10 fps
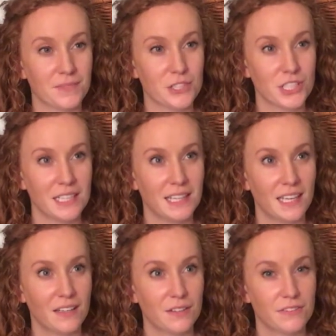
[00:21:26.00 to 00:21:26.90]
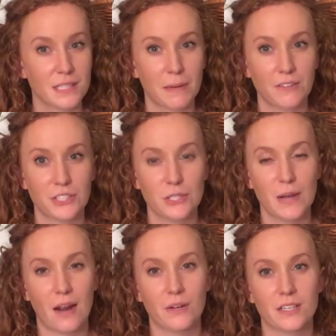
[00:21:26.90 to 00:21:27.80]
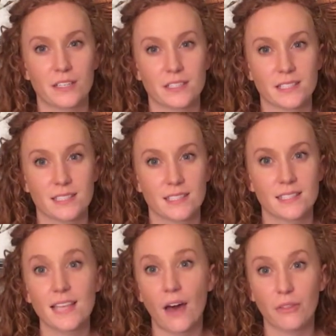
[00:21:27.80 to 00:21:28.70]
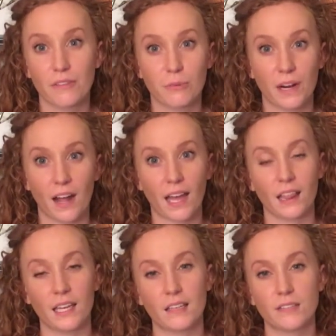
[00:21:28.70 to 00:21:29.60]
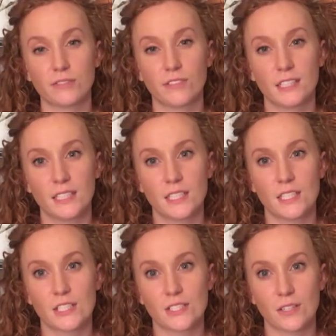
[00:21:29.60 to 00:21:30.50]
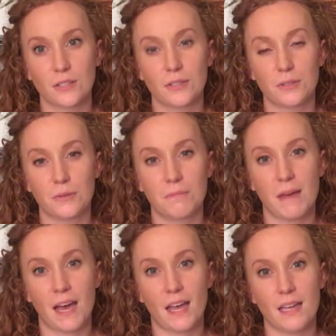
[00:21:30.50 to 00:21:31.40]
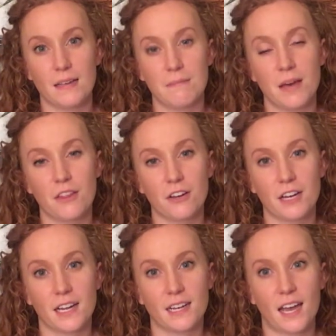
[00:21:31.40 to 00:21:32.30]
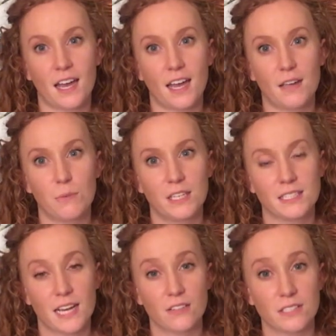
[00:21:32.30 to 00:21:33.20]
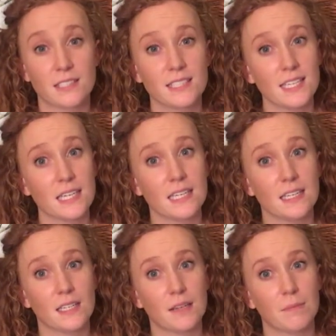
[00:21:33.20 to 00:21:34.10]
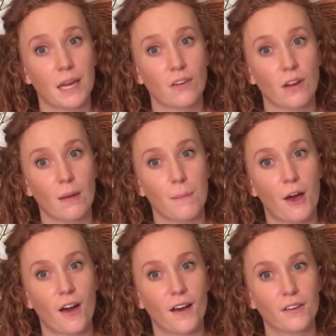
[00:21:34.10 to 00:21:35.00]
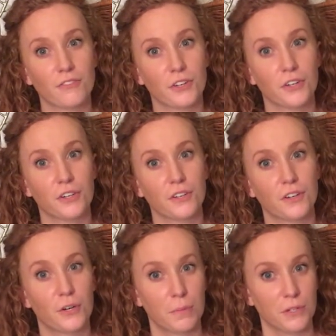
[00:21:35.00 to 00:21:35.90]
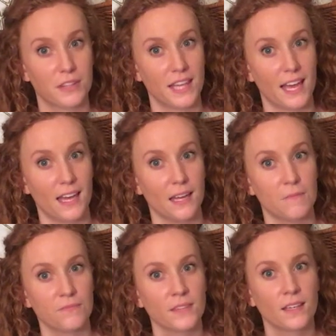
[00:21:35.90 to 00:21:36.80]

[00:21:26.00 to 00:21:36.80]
She lives about 2 hours south of where I live. So my mother and I went down to see my grandma for her birthday.